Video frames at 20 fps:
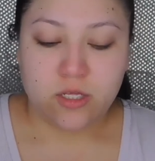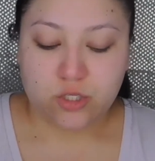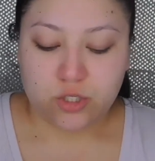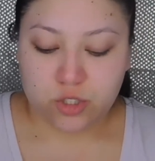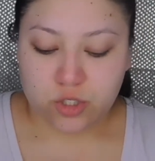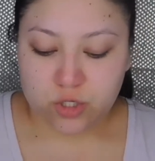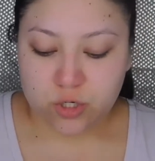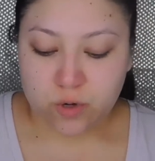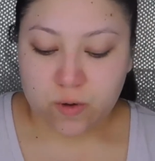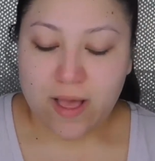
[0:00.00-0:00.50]

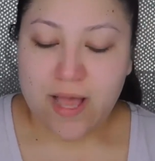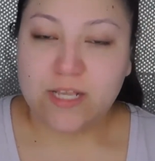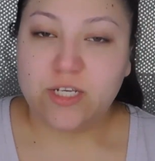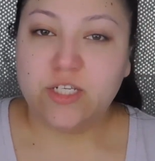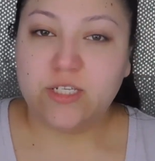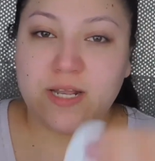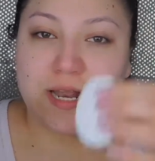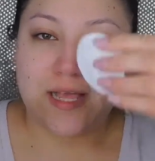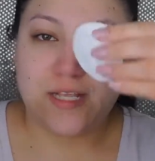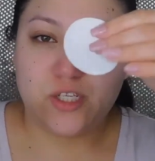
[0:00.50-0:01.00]
So I
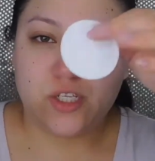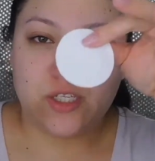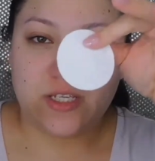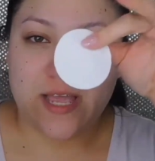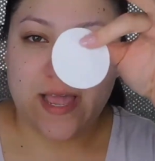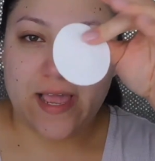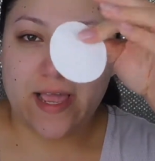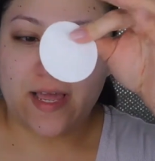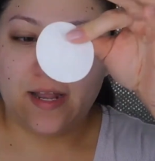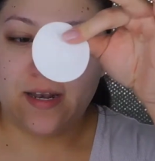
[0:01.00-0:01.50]
just like to
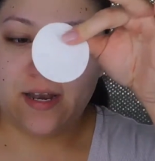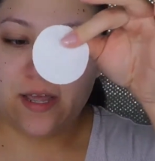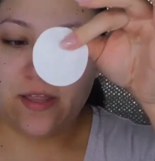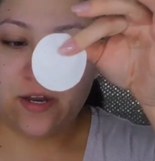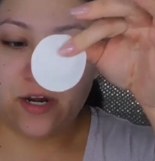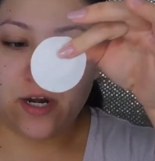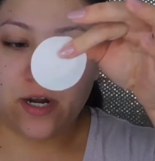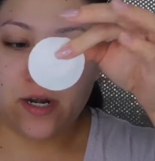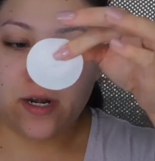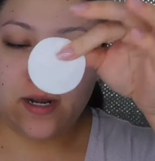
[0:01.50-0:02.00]
take
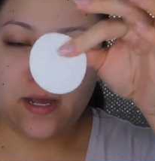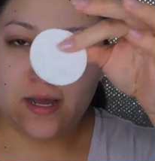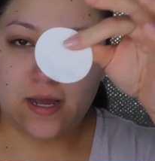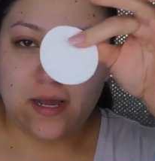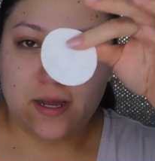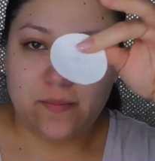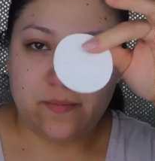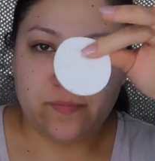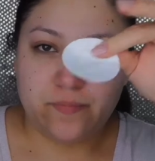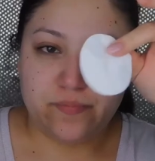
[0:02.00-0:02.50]
another
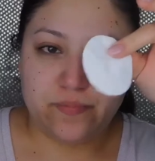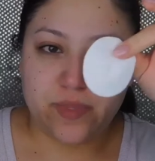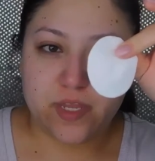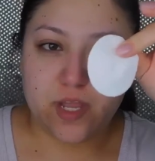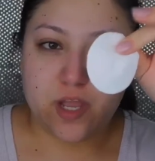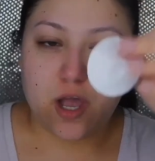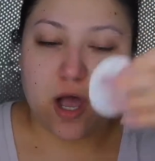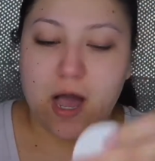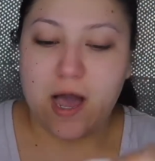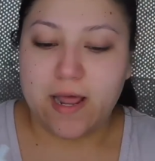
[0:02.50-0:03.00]
um,
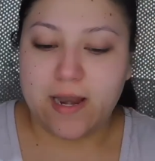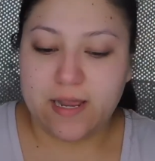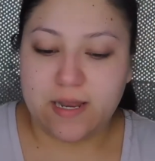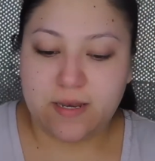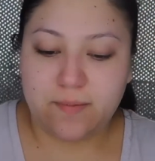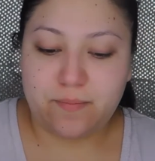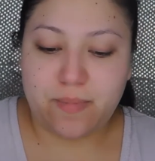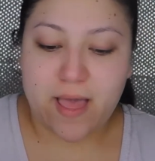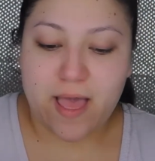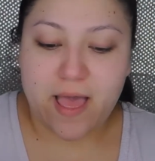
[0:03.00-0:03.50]

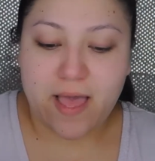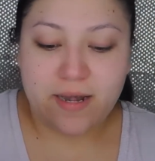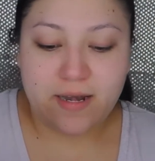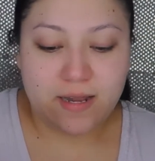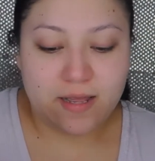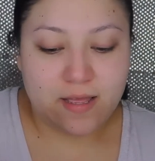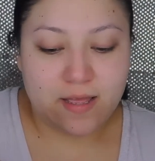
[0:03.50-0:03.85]
cotton pad